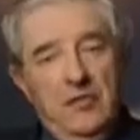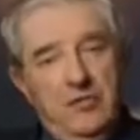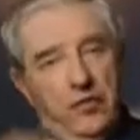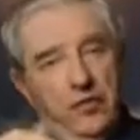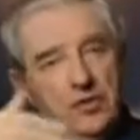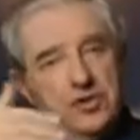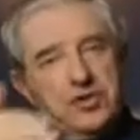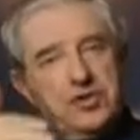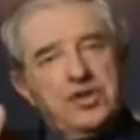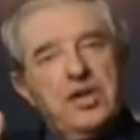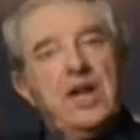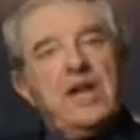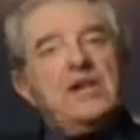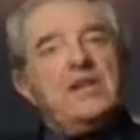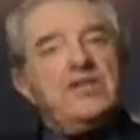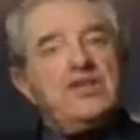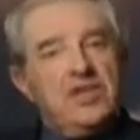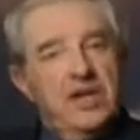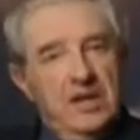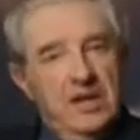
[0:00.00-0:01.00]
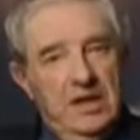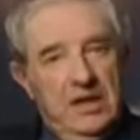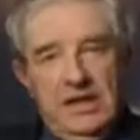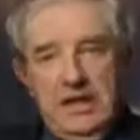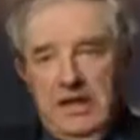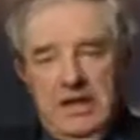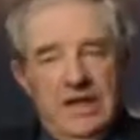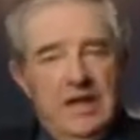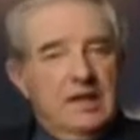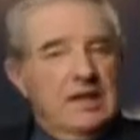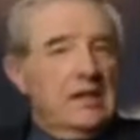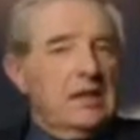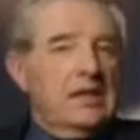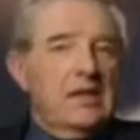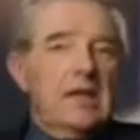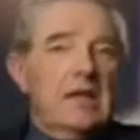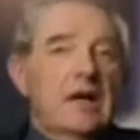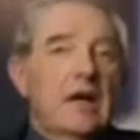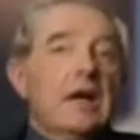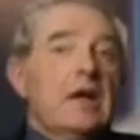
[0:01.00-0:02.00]
for changing in
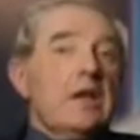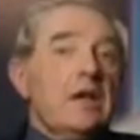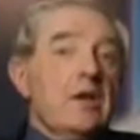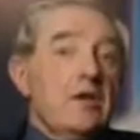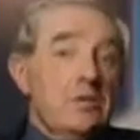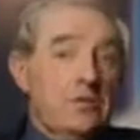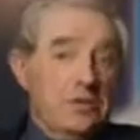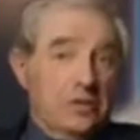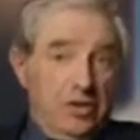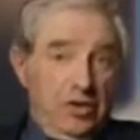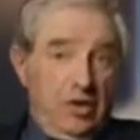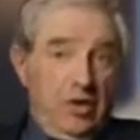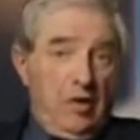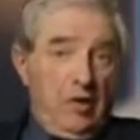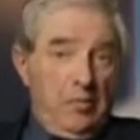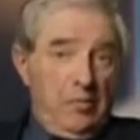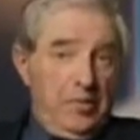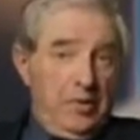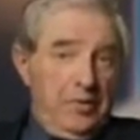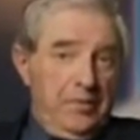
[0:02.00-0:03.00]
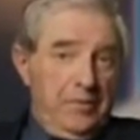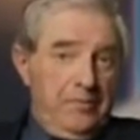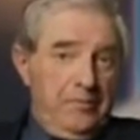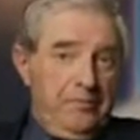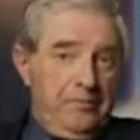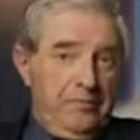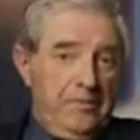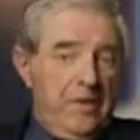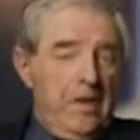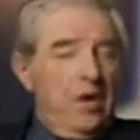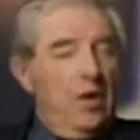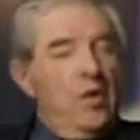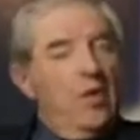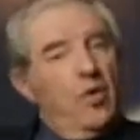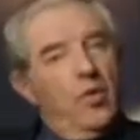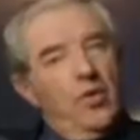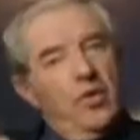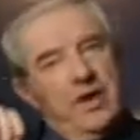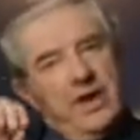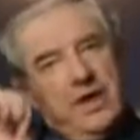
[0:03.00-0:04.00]
a, a clothes shop.
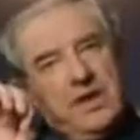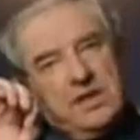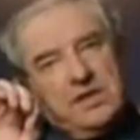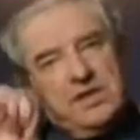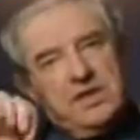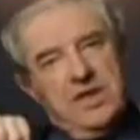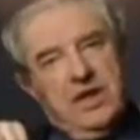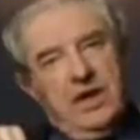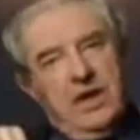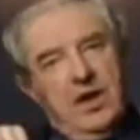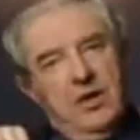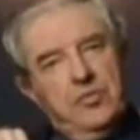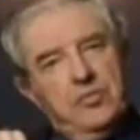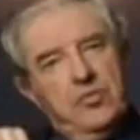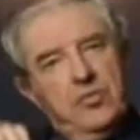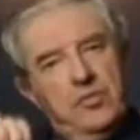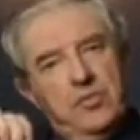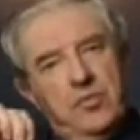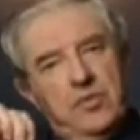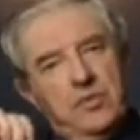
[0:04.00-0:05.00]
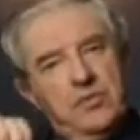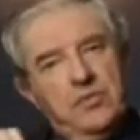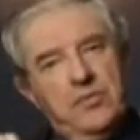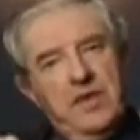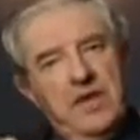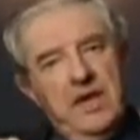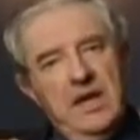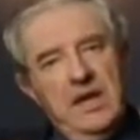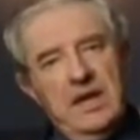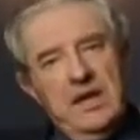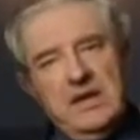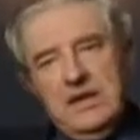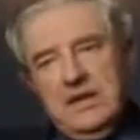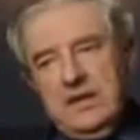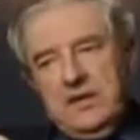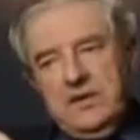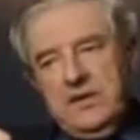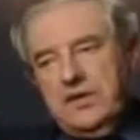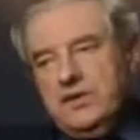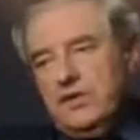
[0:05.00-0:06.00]
Or hijab would be
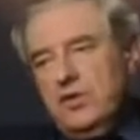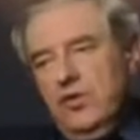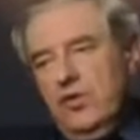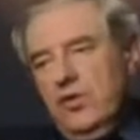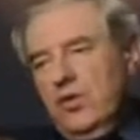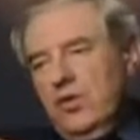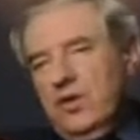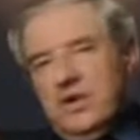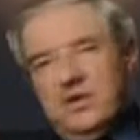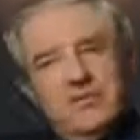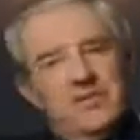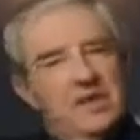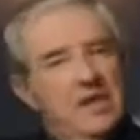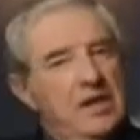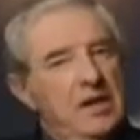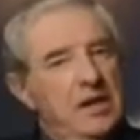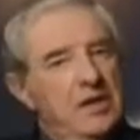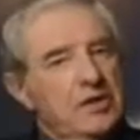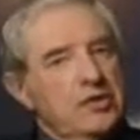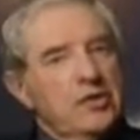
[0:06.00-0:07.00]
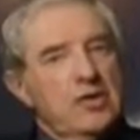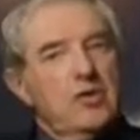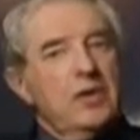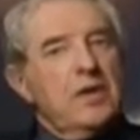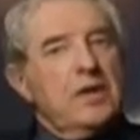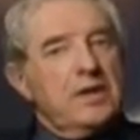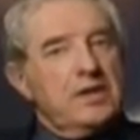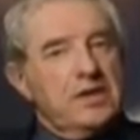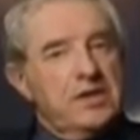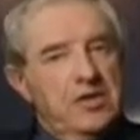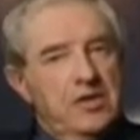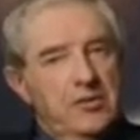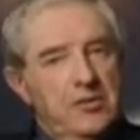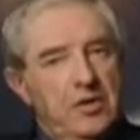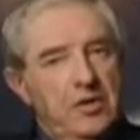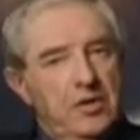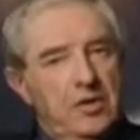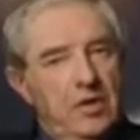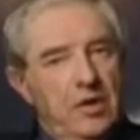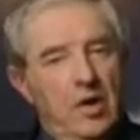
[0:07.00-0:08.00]
the door of the toilet
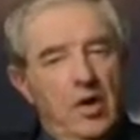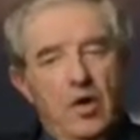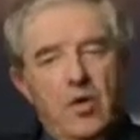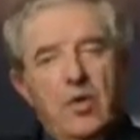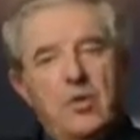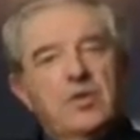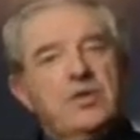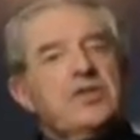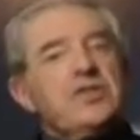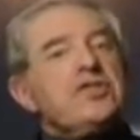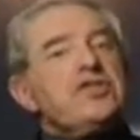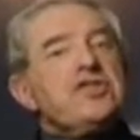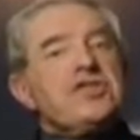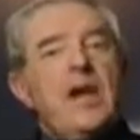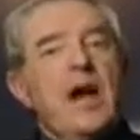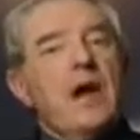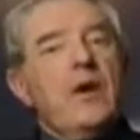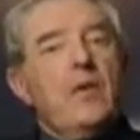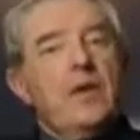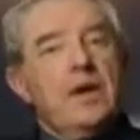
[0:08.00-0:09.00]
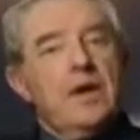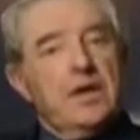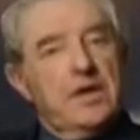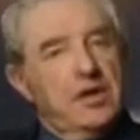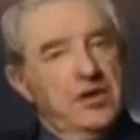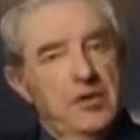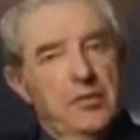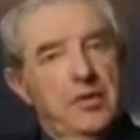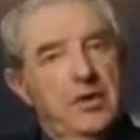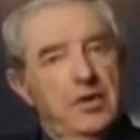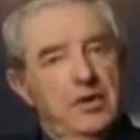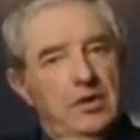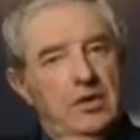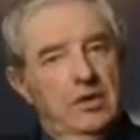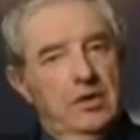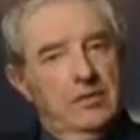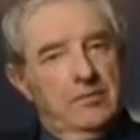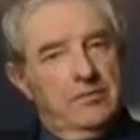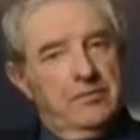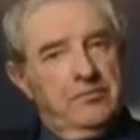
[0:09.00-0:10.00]
cubicle or the shower
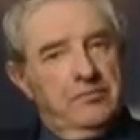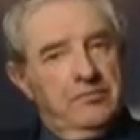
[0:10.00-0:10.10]
cubicle.